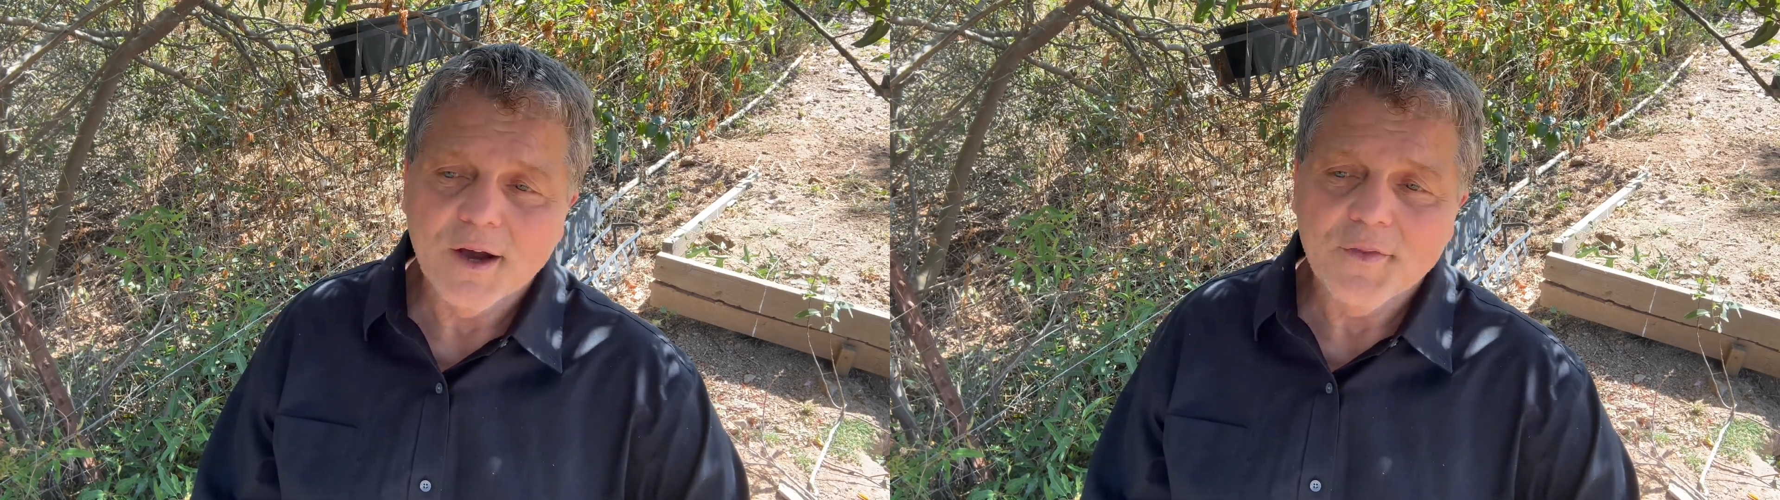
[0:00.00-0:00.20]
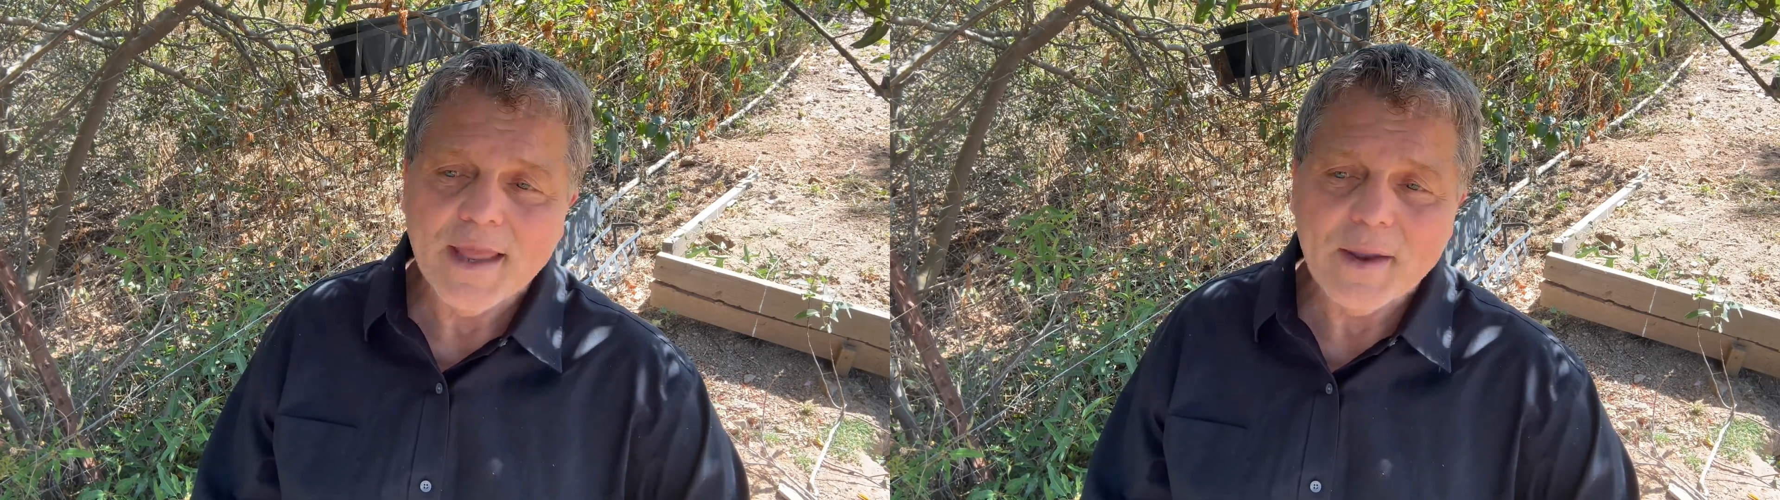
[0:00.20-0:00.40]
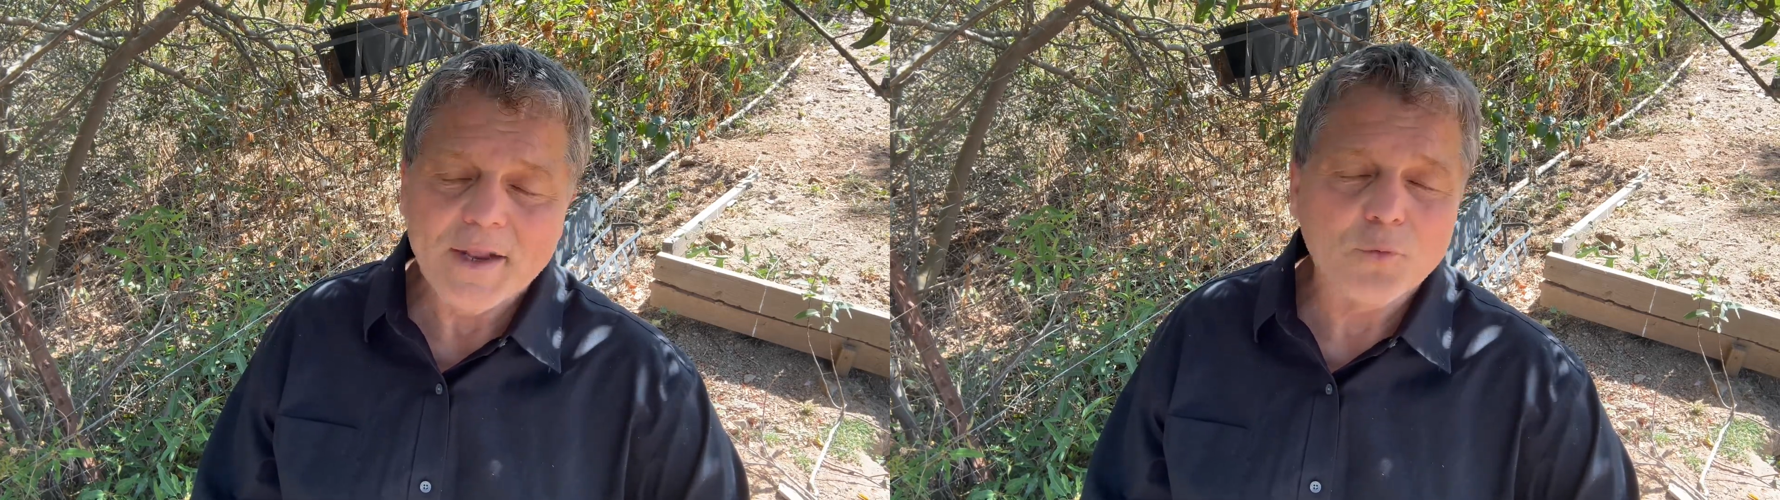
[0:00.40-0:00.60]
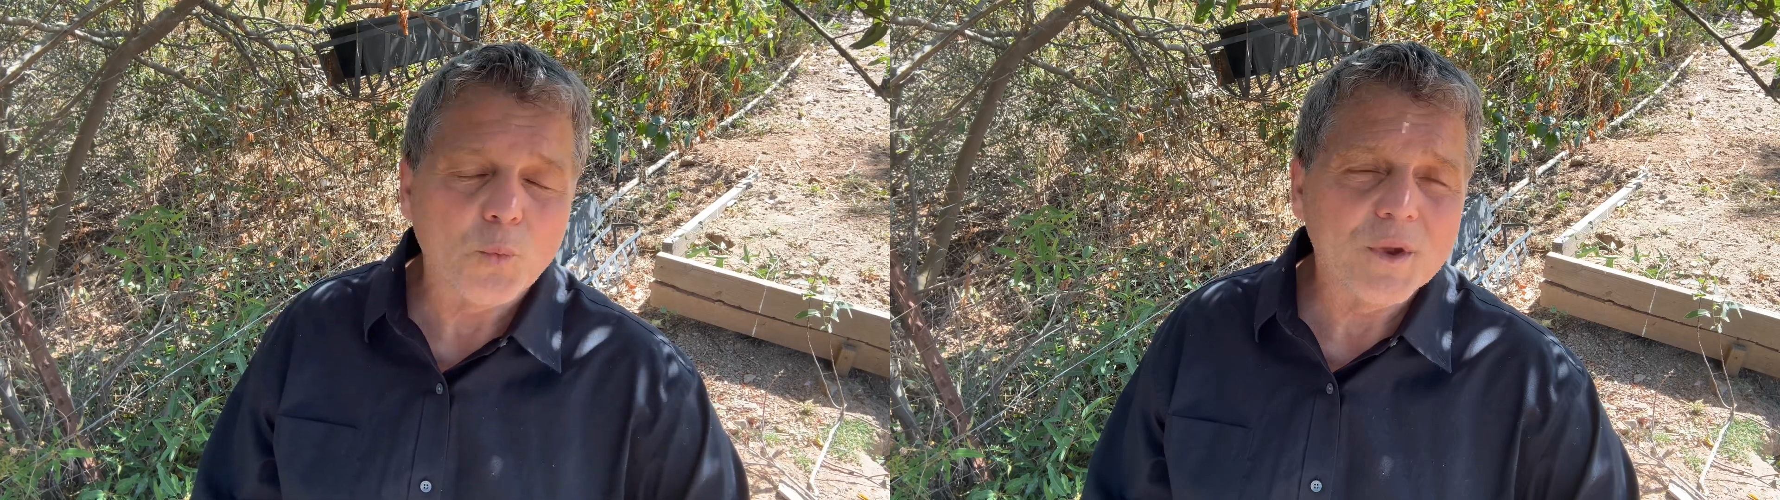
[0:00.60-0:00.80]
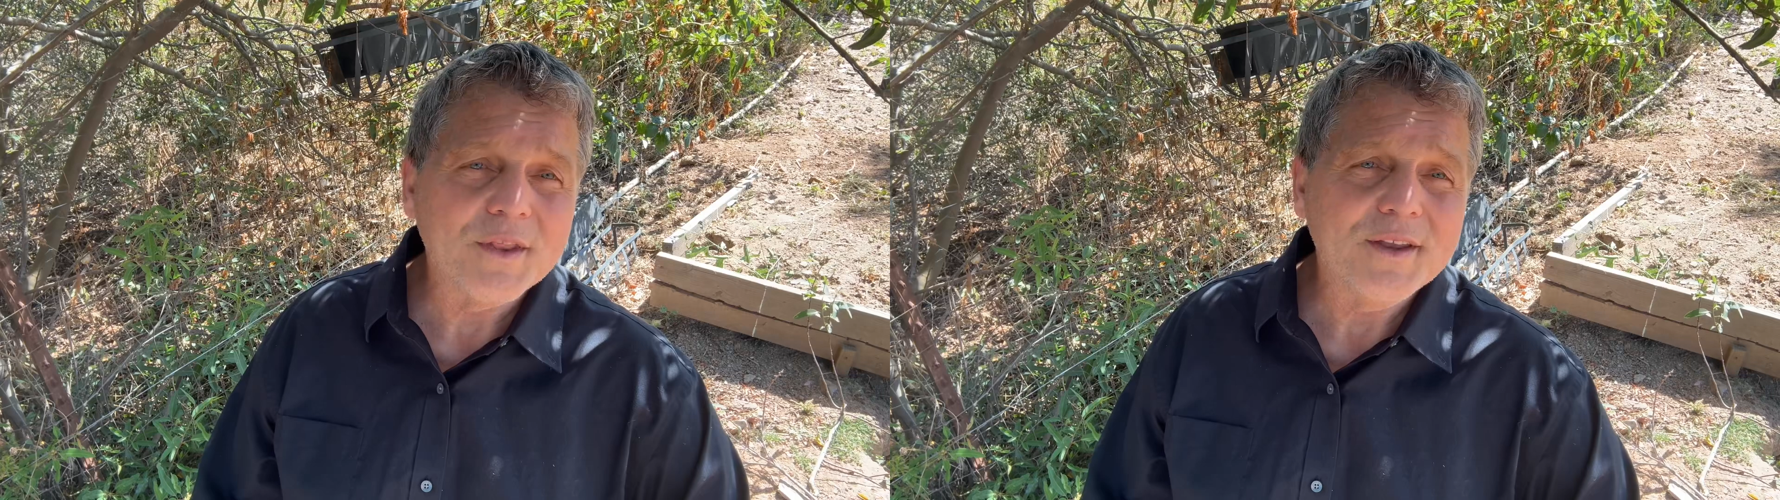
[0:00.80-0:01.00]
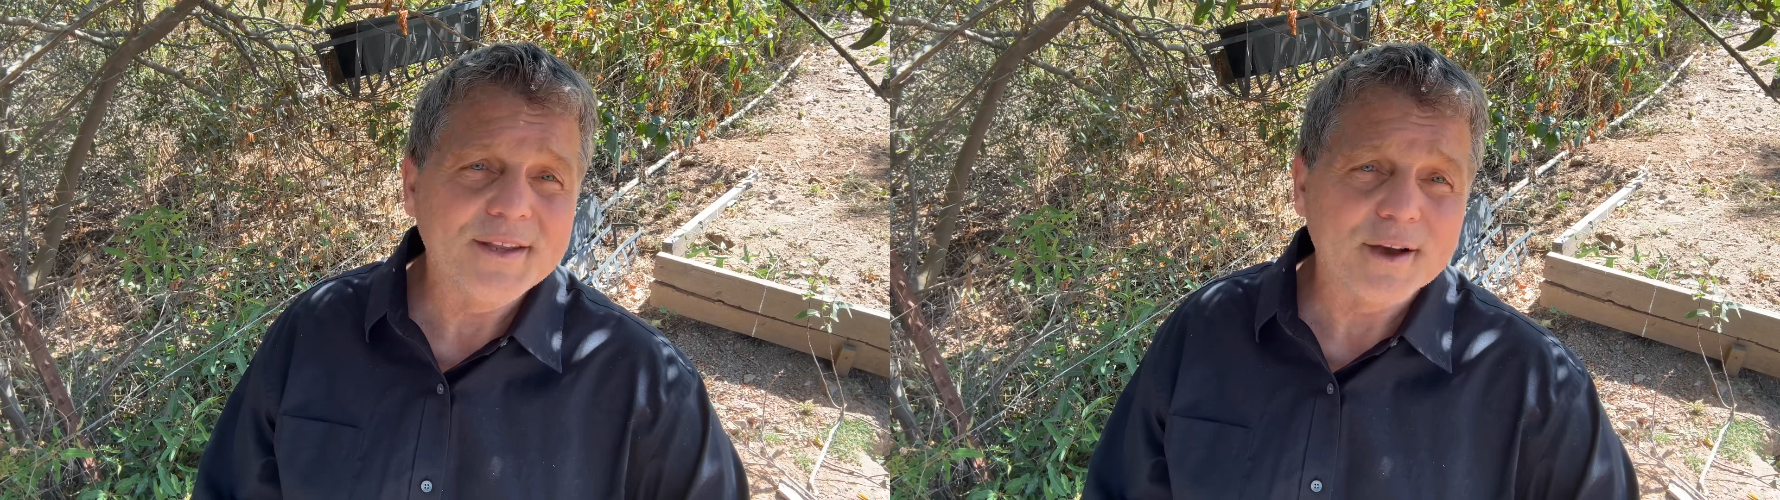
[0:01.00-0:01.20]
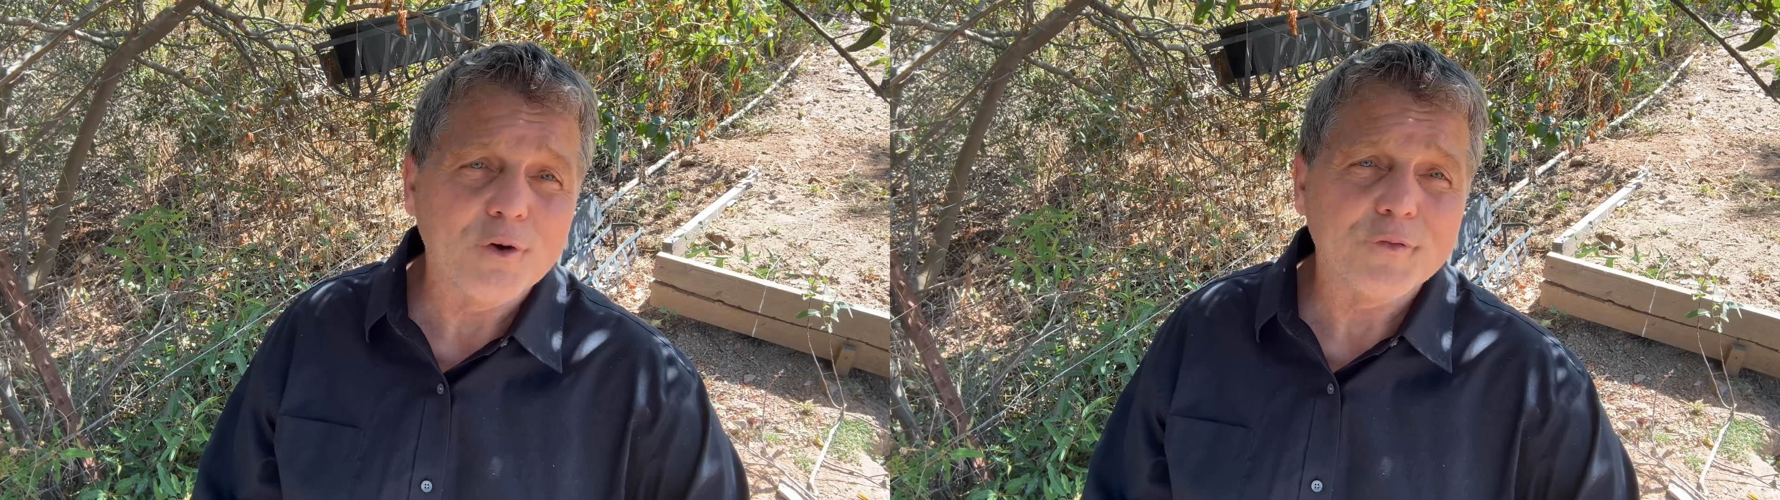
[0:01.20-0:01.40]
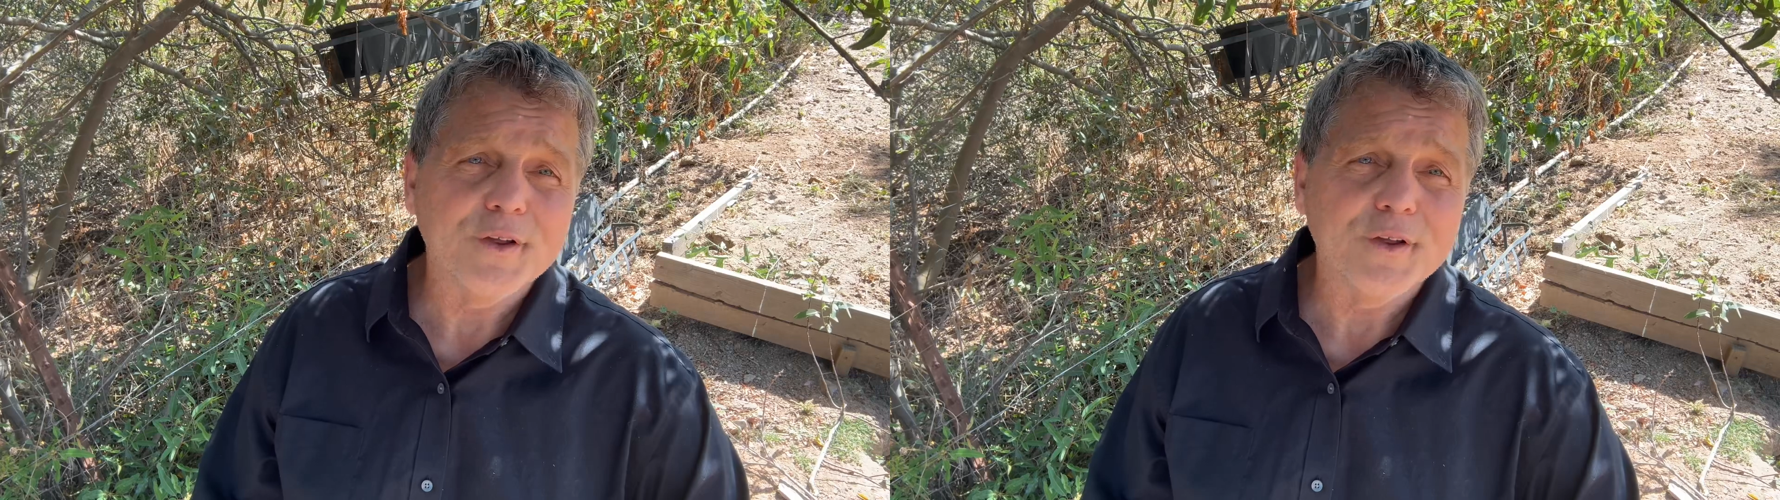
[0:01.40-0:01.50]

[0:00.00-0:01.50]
they had to really delve